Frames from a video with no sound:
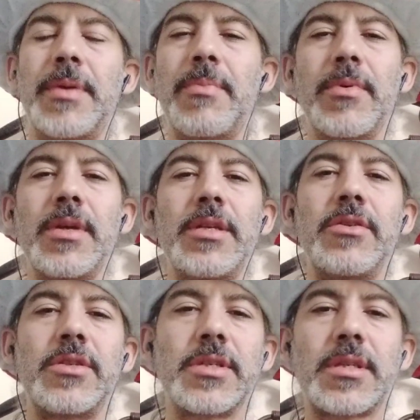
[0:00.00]
you're
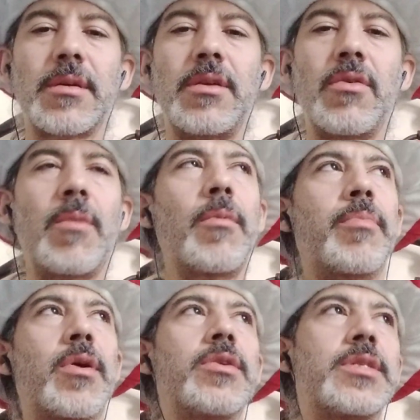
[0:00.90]
just a normal
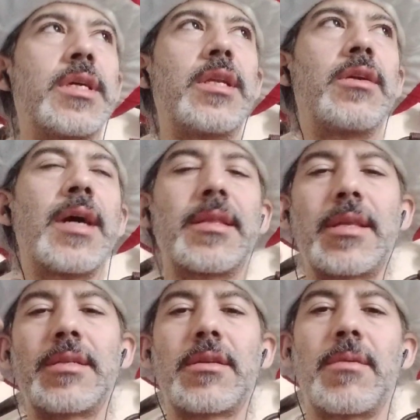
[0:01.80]
person, you got
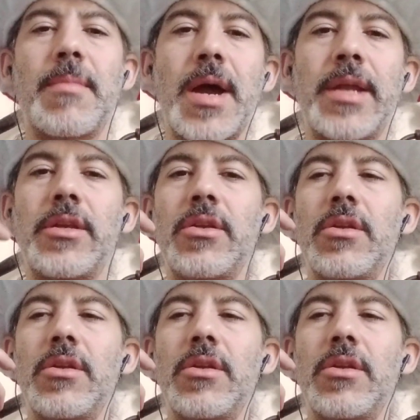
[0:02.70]
things on your mind,